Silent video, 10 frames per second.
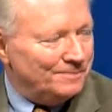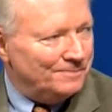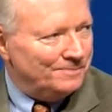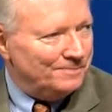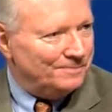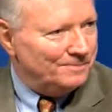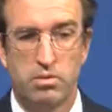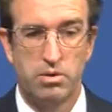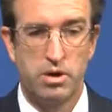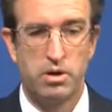Okay,
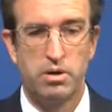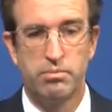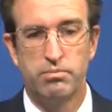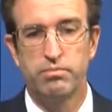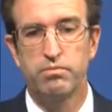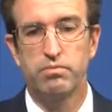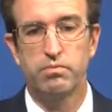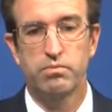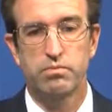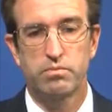well,
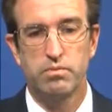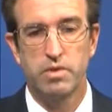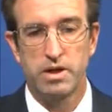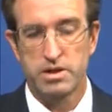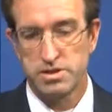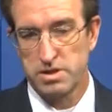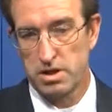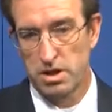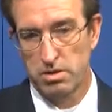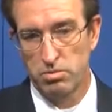like I
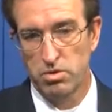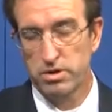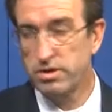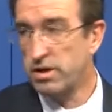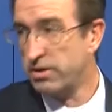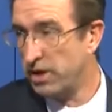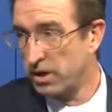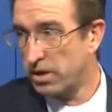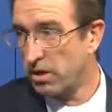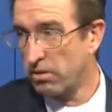said, I worked at a
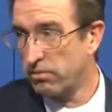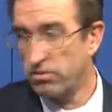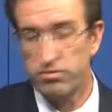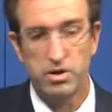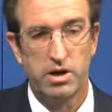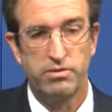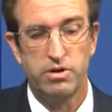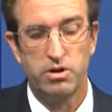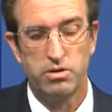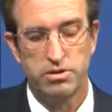daycare for 5
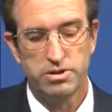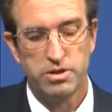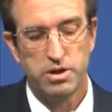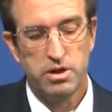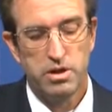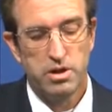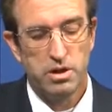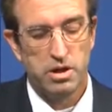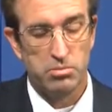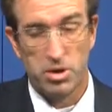years,
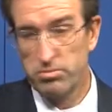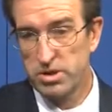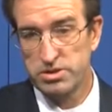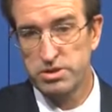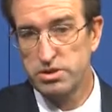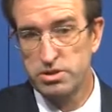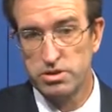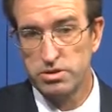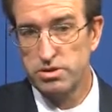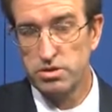and my message to
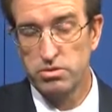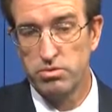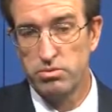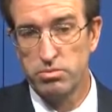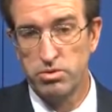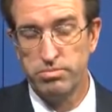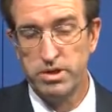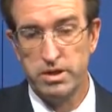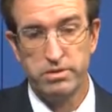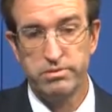the children would
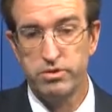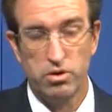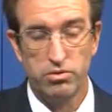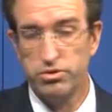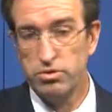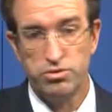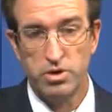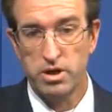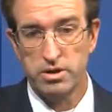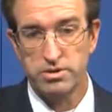be, don't do
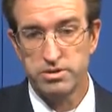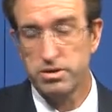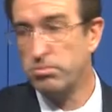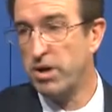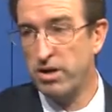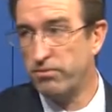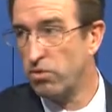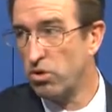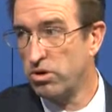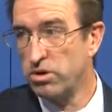drugs. They're bad
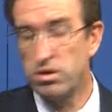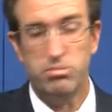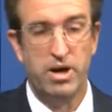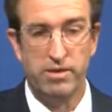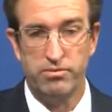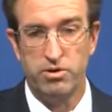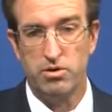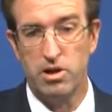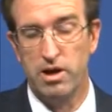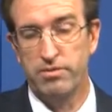for you, they're bad for your
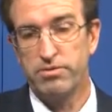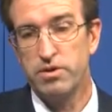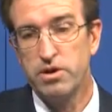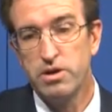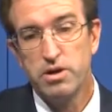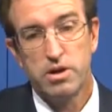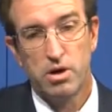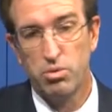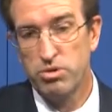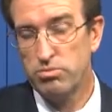life.
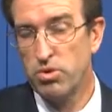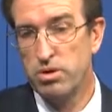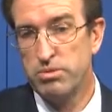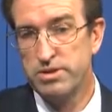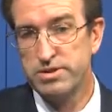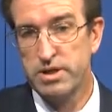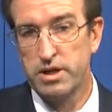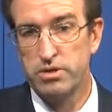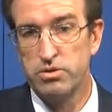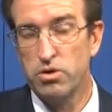I wouldn't want to be
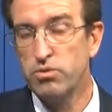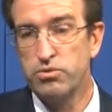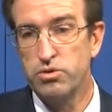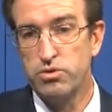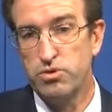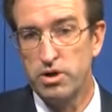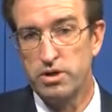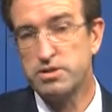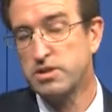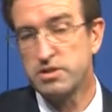saying, don't do
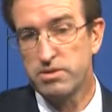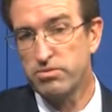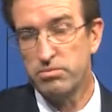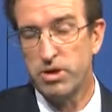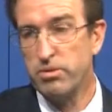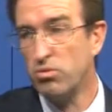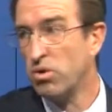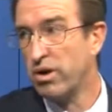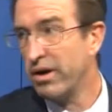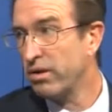drugs except for maybe
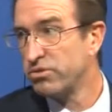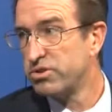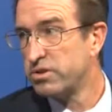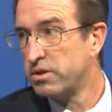1 ounce.